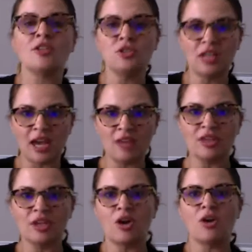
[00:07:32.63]
do count
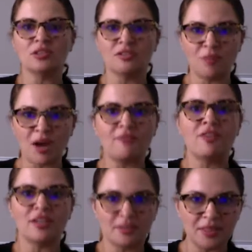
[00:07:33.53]
the cost of my
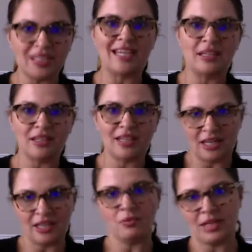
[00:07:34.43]
investment in
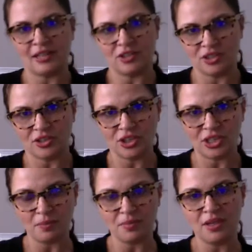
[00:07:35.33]
any
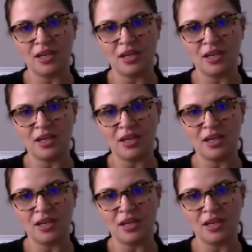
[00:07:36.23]
relationship,